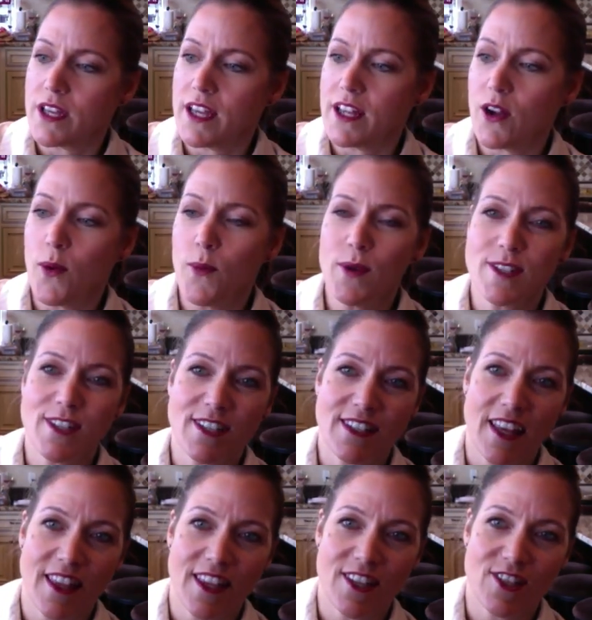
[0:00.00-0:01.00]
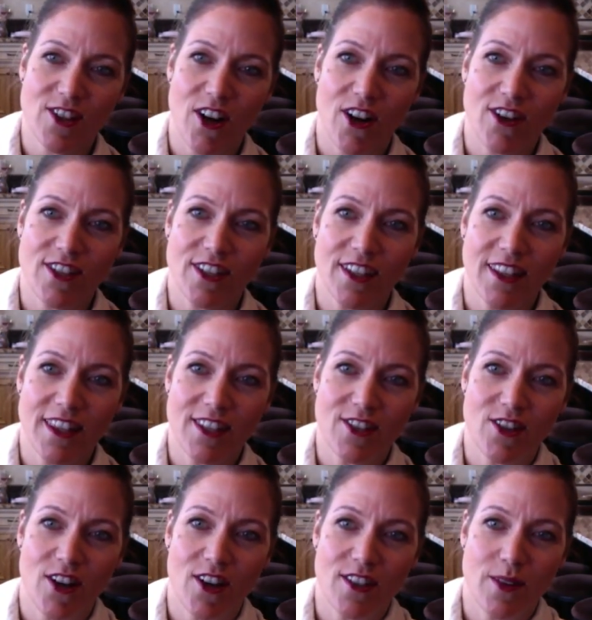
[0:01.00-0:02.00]
It almost looks like the stars. Look at the
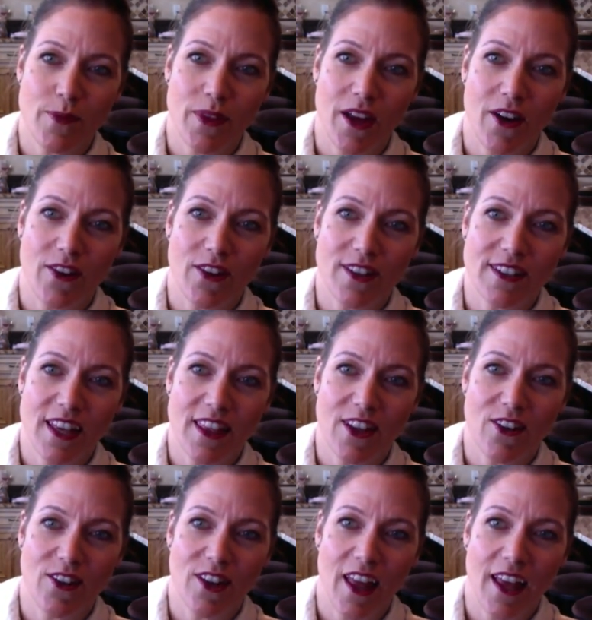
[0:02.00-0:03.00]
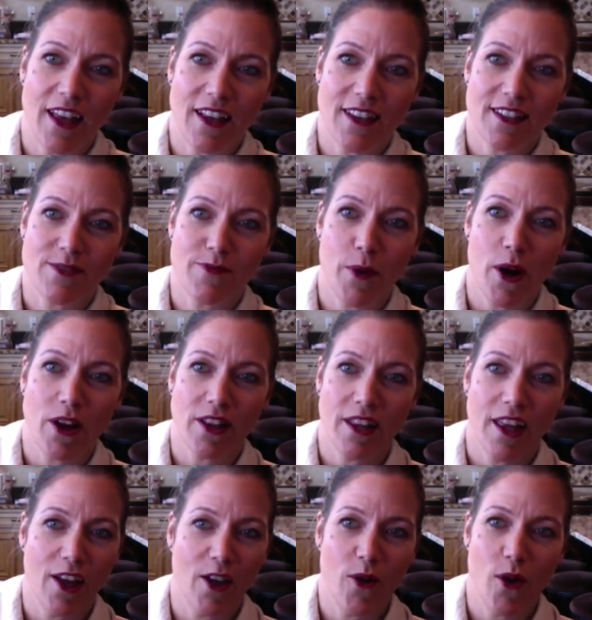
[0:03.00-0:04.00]
stars up there. It looks like they're like
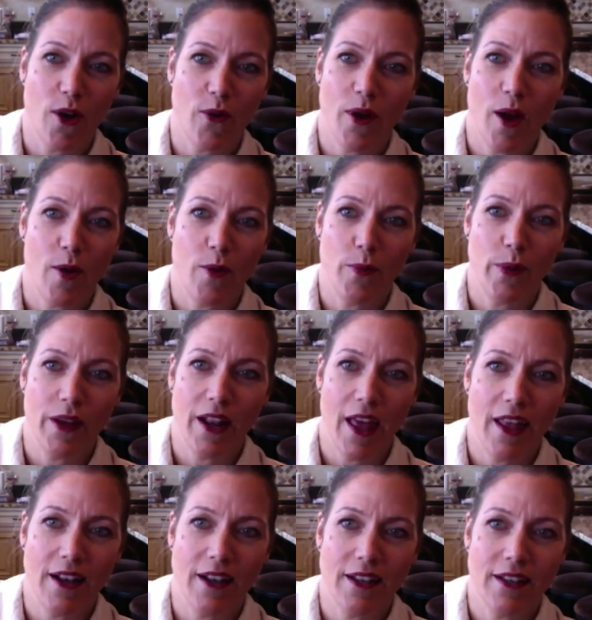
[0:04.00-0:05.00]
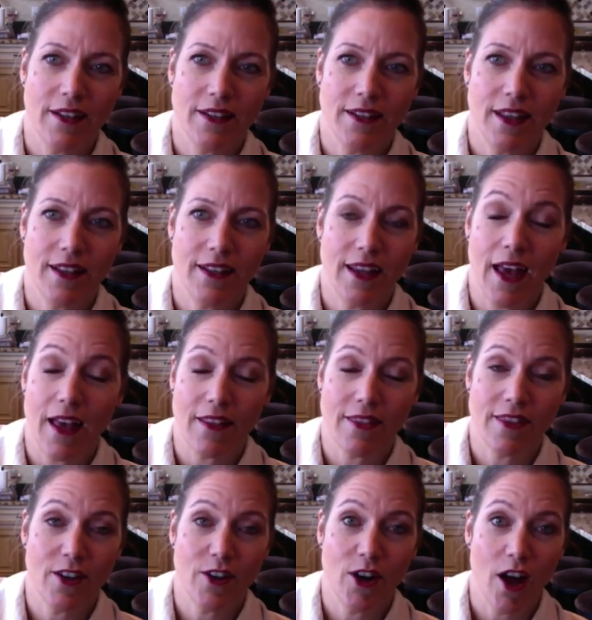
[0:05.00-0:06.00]
sparkling and going around, but yeah,
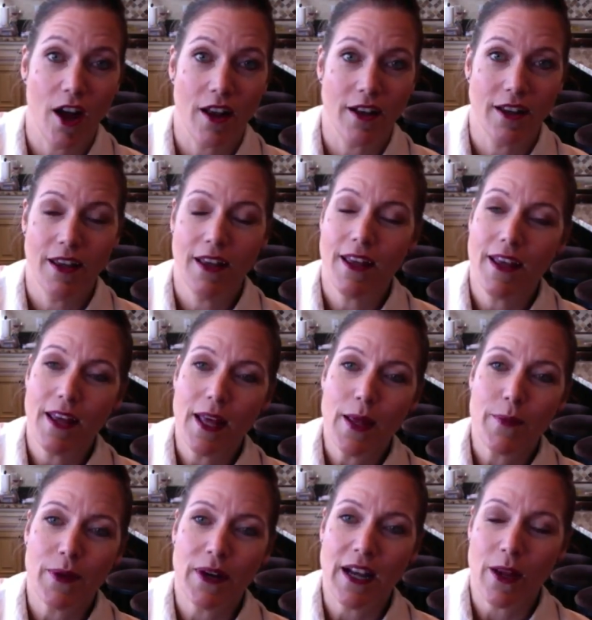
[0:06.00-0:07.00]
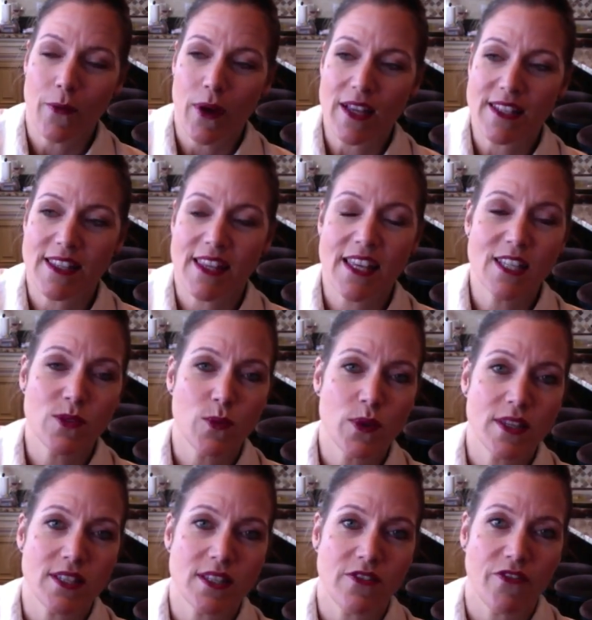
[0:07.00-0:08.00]
they're not. But anyways, this
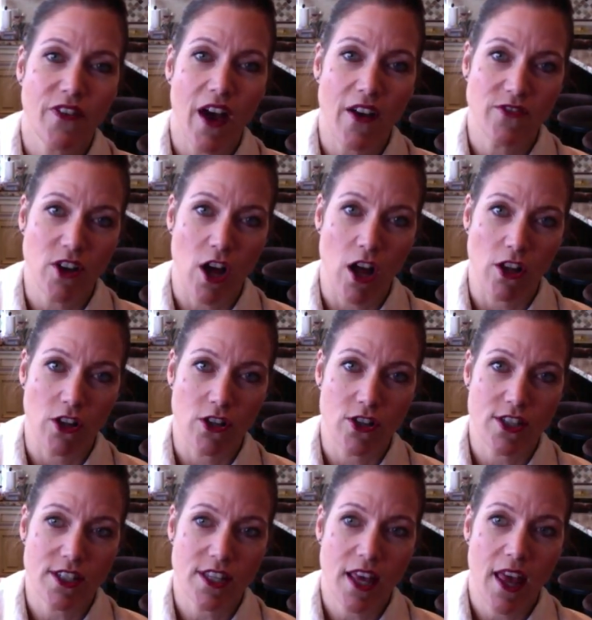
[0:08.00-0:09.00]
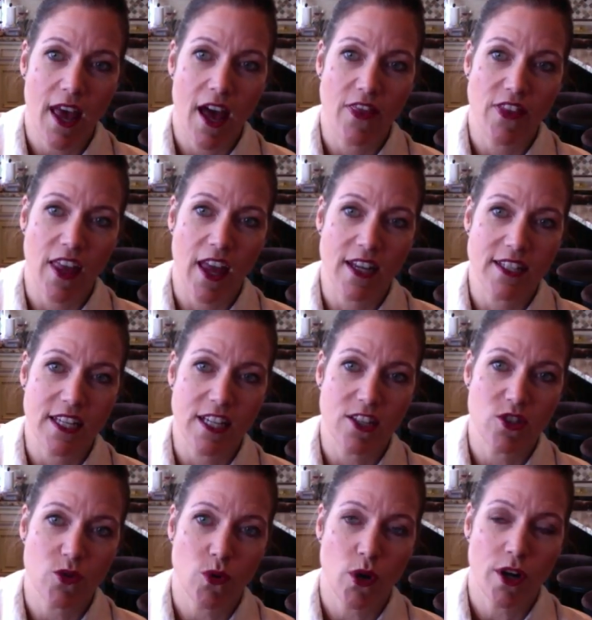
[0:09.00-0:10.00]
was $5 at the antique
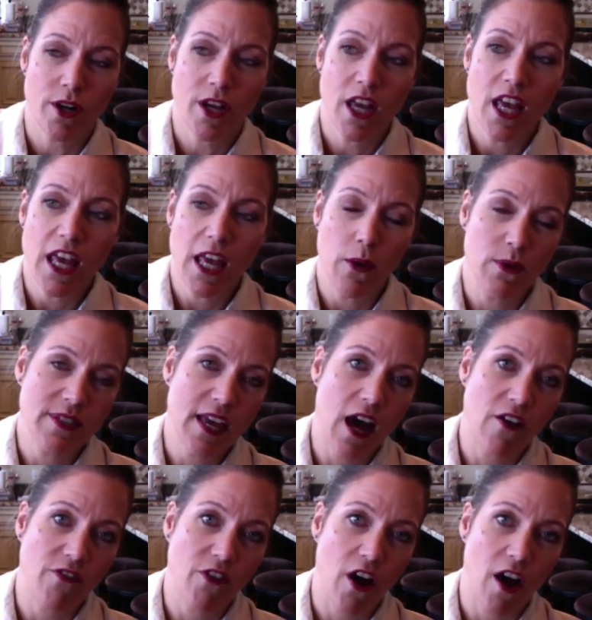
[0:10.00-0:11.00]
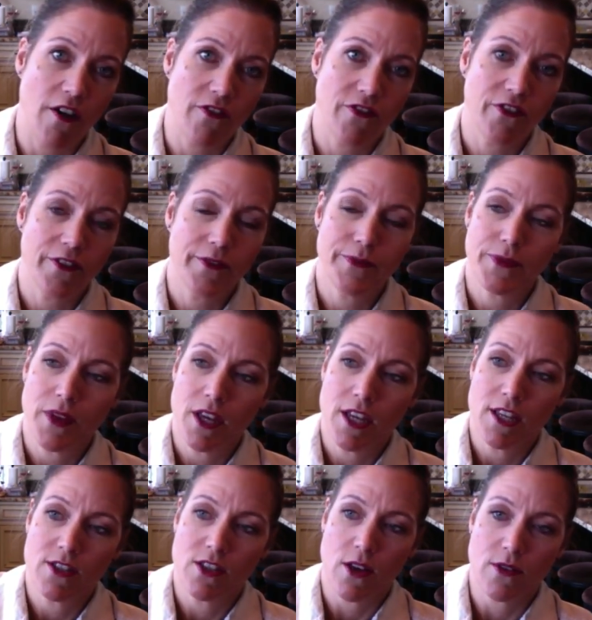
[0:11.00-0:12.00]
store. It was half off.
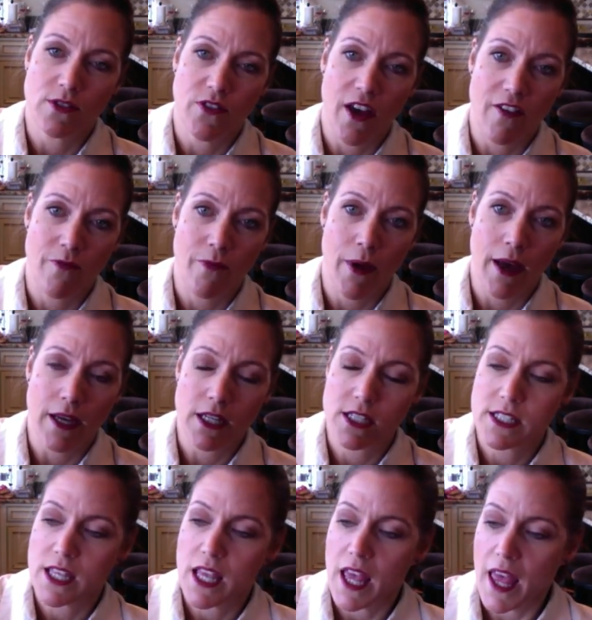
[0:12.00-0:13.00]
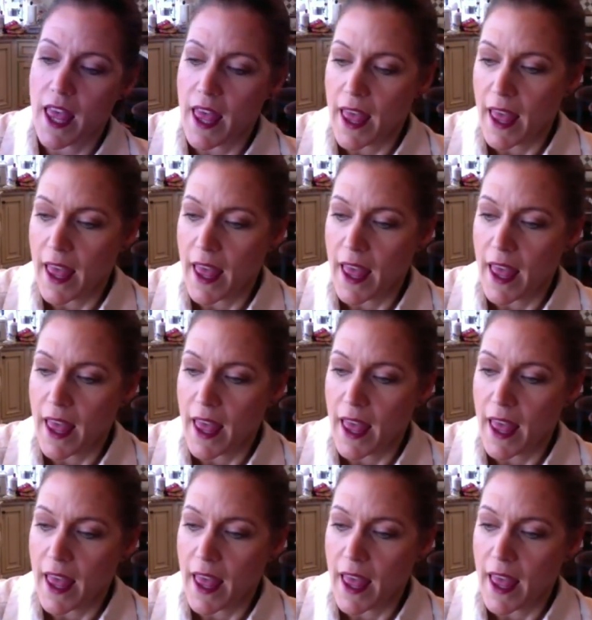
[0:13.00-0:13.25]
So it was $5.